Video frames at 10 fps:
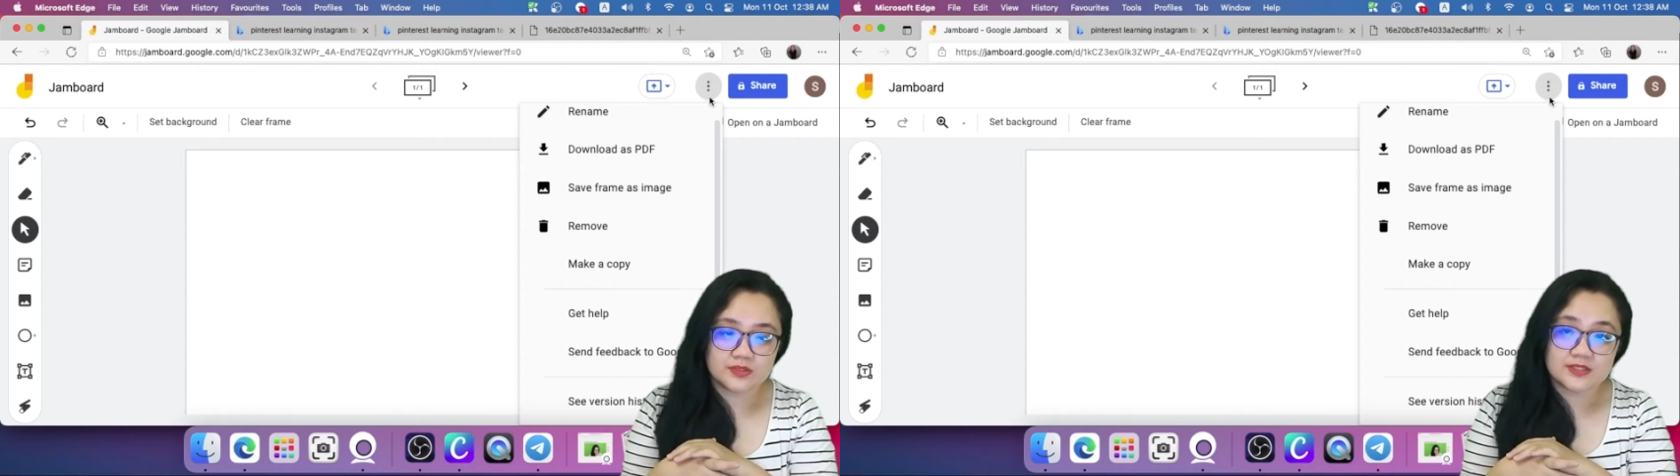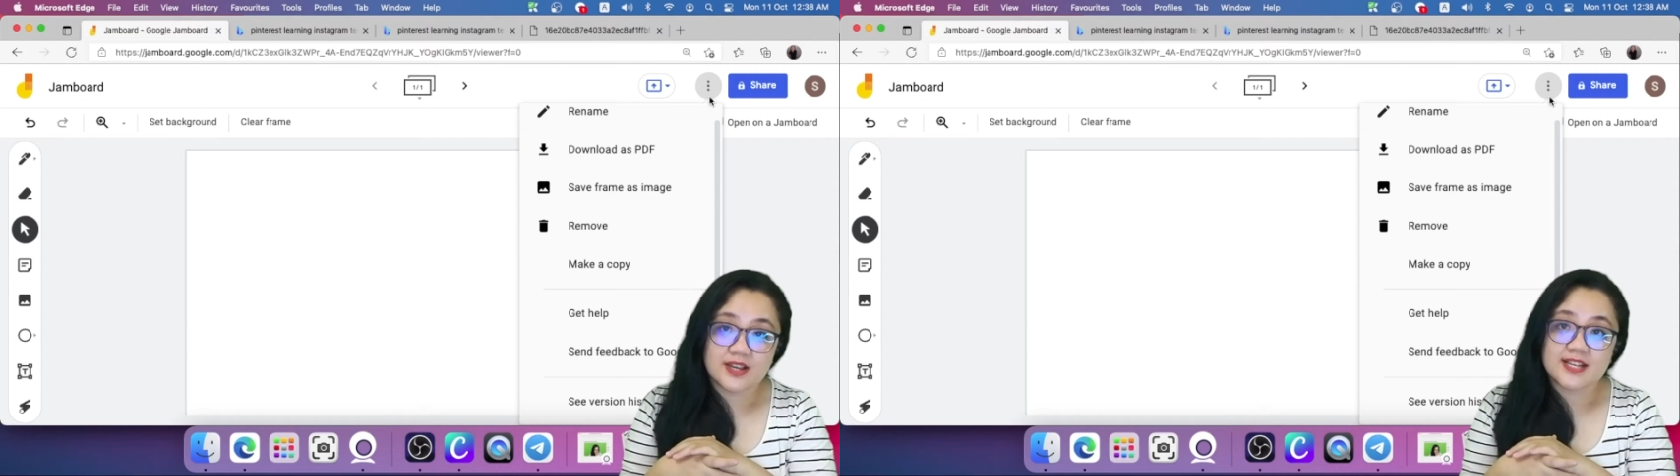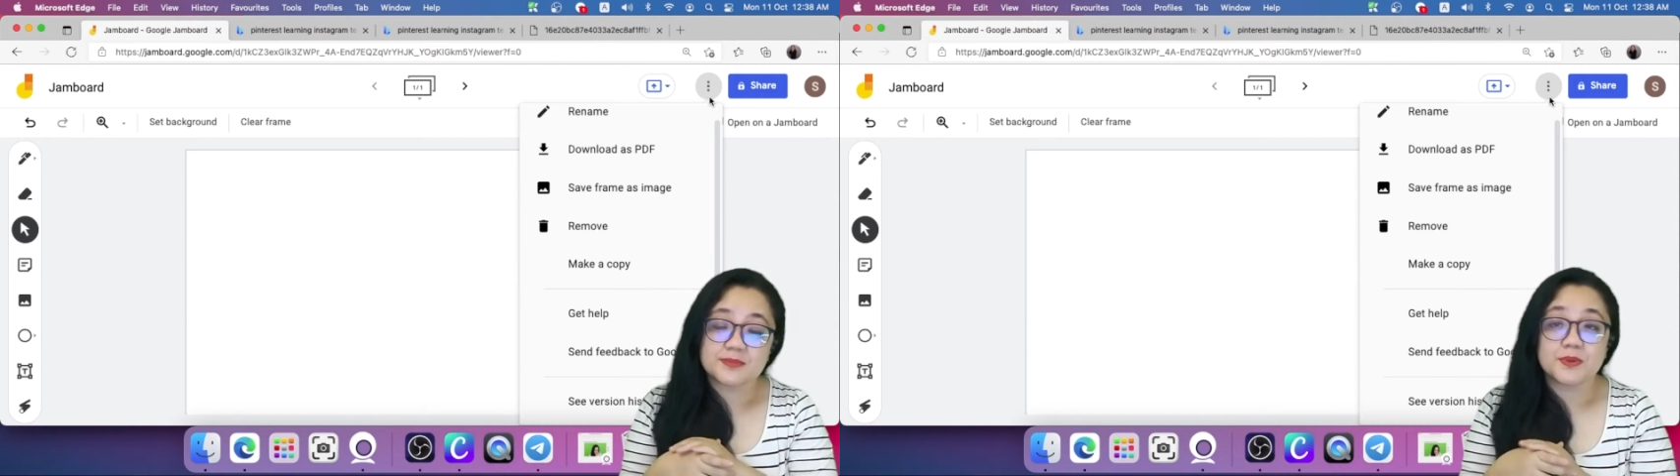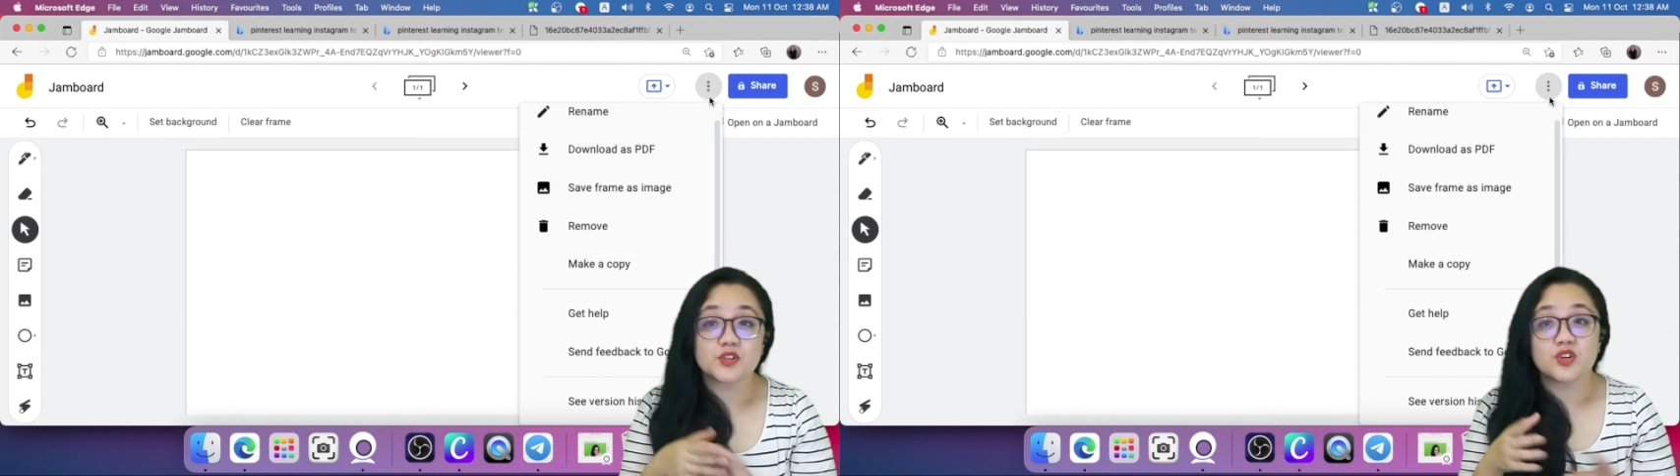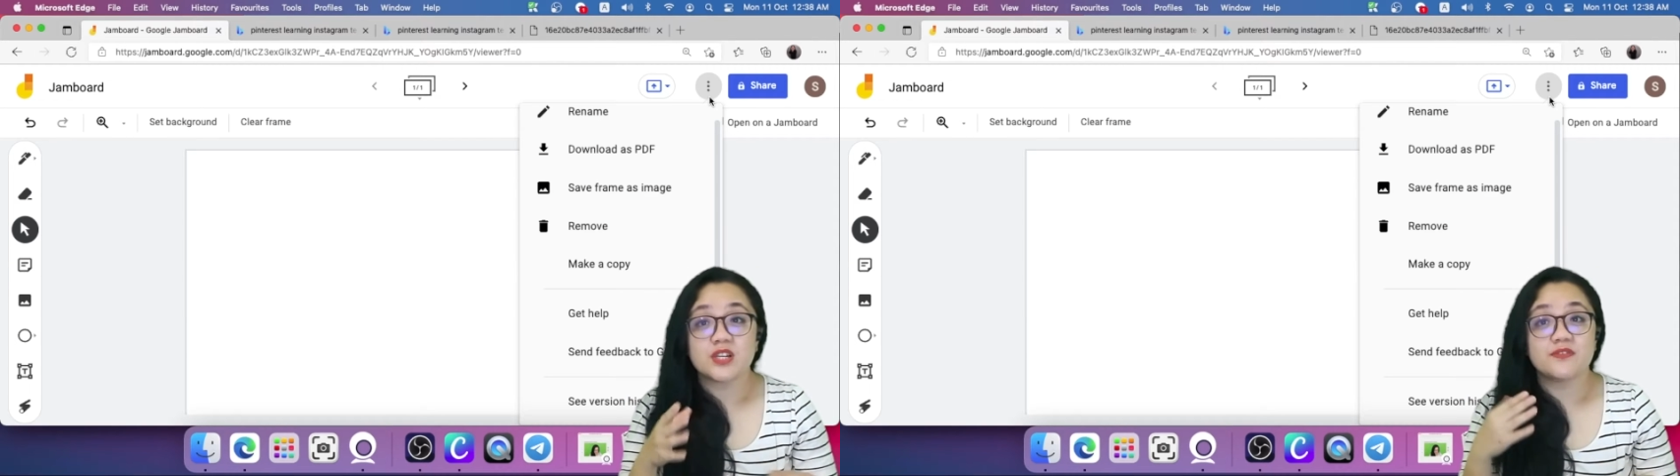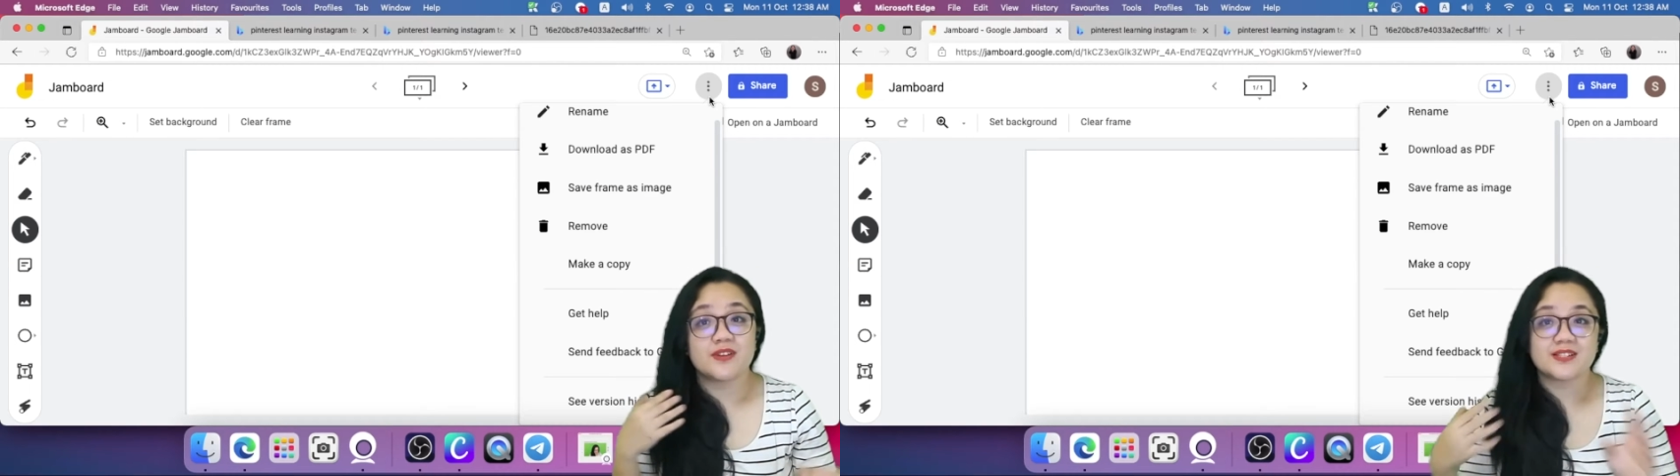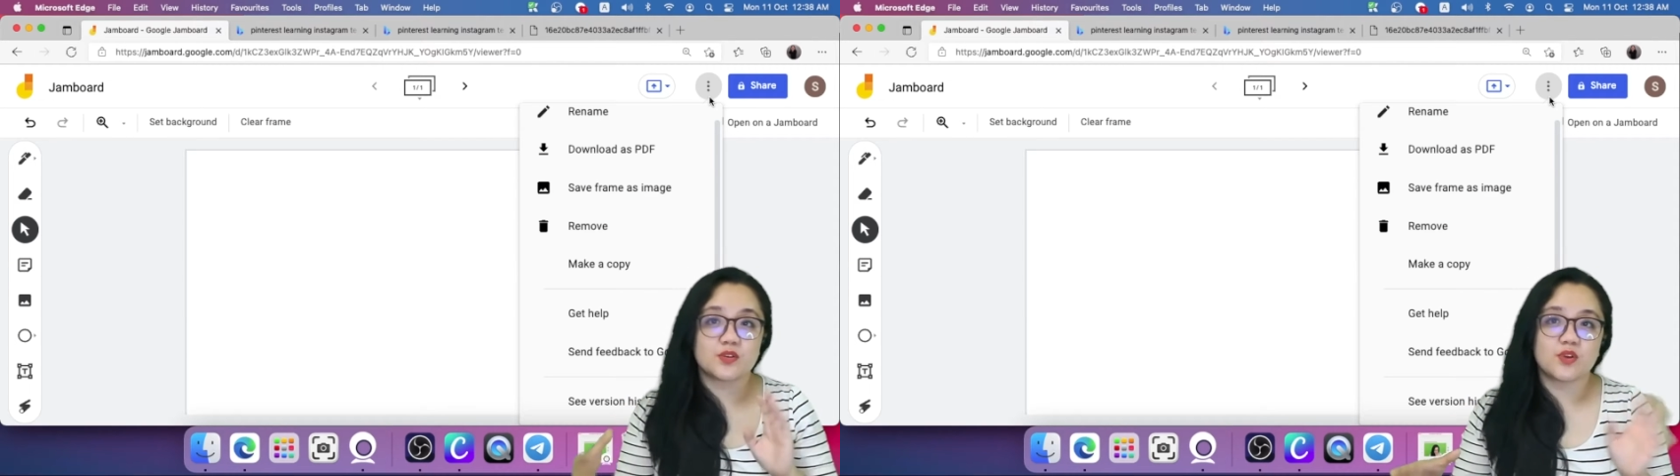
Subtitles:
especially if let's say you have